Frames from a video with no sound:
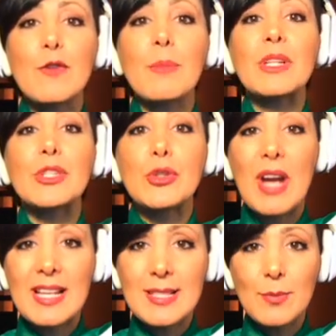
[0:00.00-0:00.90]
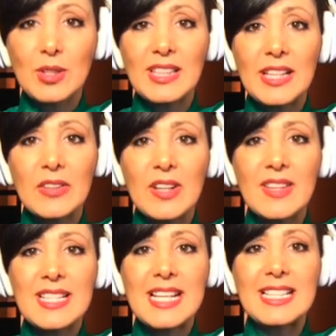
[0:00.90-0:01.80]
from the transport layer on
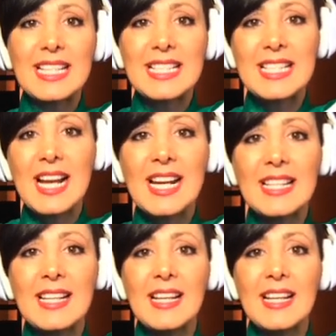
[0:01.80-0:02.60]
the sending side